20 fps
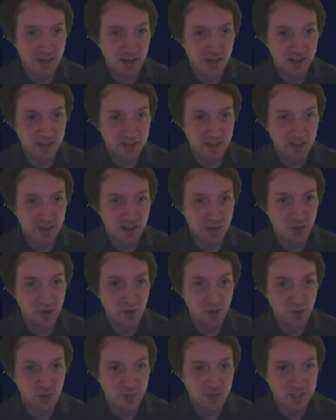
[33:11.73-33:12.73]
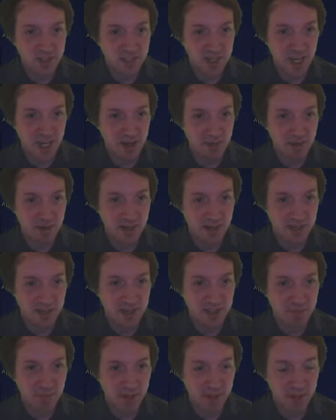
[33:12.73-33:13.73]
assume stamina
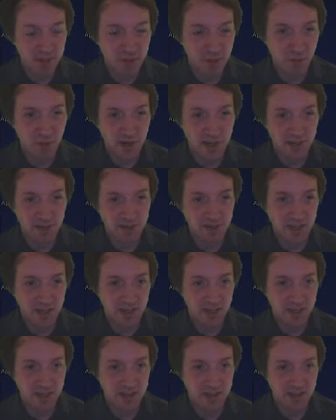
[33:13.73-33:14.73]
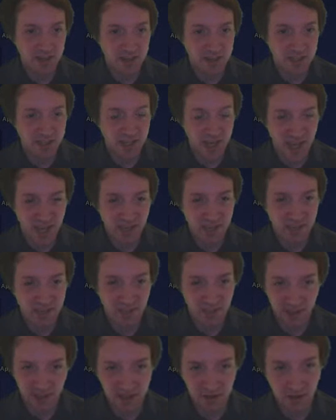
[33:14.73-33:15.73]
is my doing things stat,
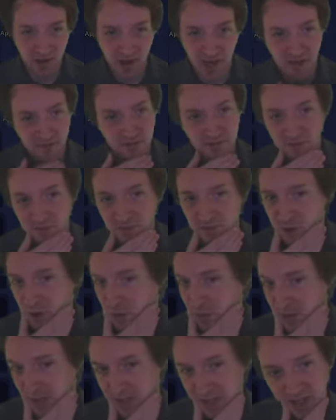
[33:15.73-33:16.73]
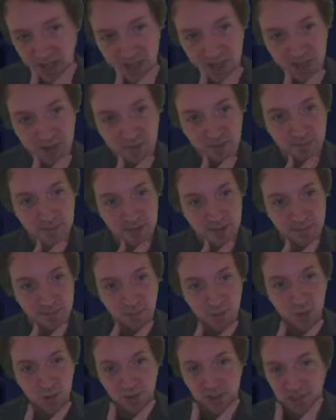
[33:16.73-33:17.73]
like you have in farming games,
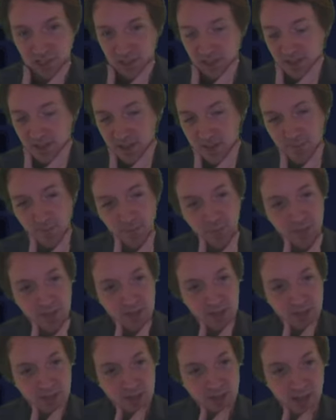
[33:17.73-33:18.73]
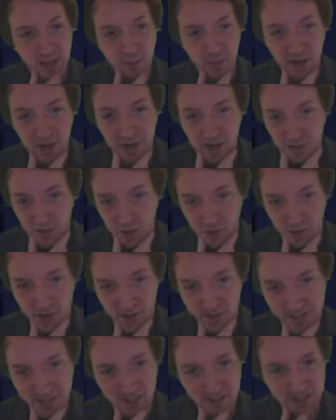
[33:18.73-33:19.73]
mostly. And my
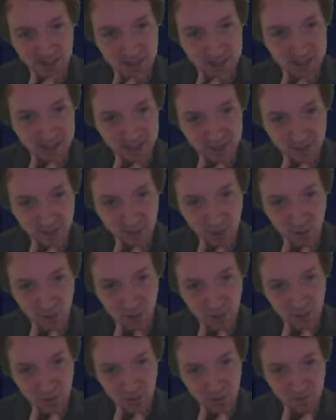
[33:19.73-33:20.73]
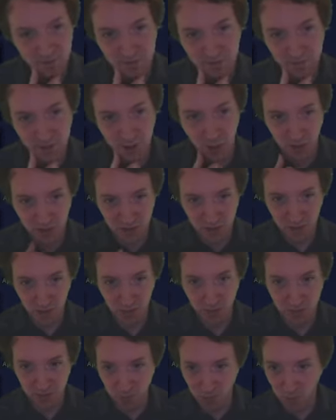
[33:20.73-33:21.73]
endurance, I think, is for Dark
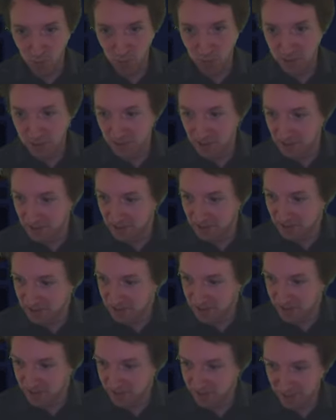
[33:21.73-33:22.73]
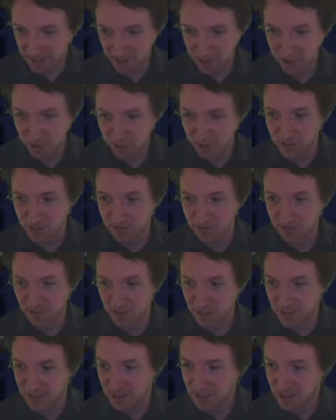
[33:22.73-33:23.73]
Souls rolling
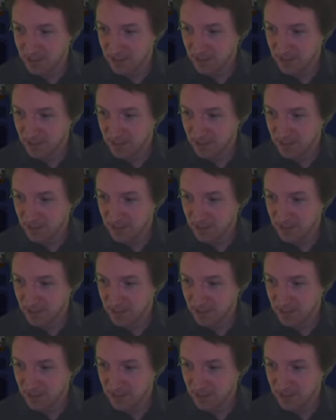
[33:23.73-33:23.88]
exclusively.